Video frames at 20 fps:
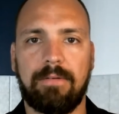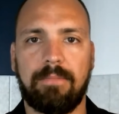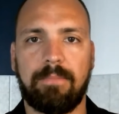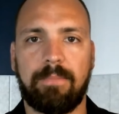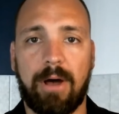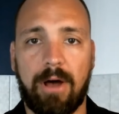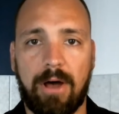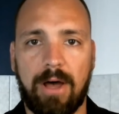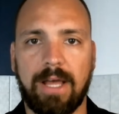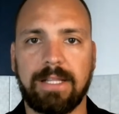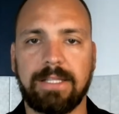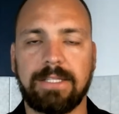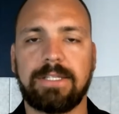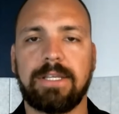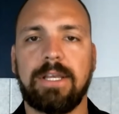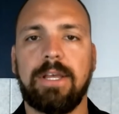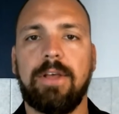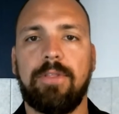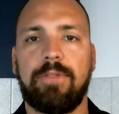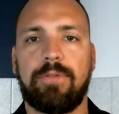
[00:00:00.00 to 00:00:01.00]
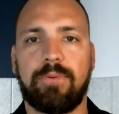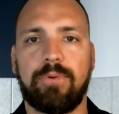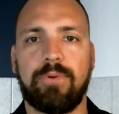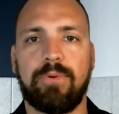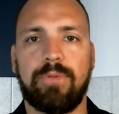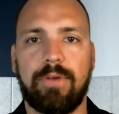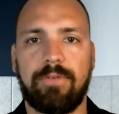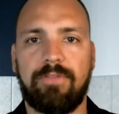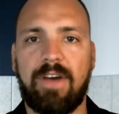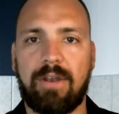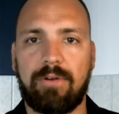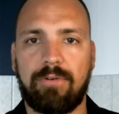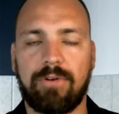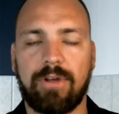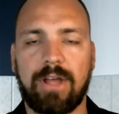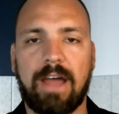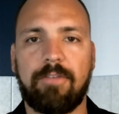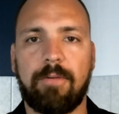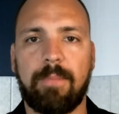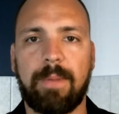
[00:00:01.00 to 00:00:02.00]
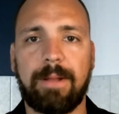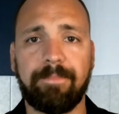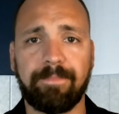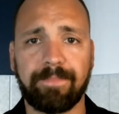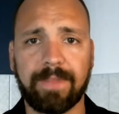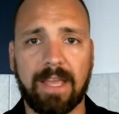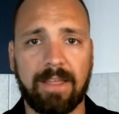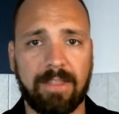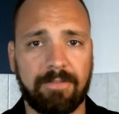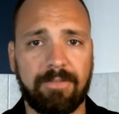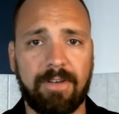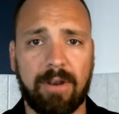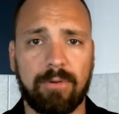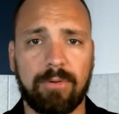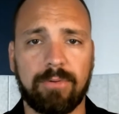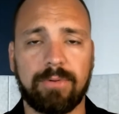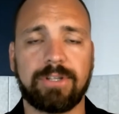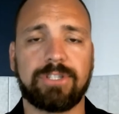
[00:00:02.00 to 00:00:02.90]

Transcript: bonds through the federal government, the Federal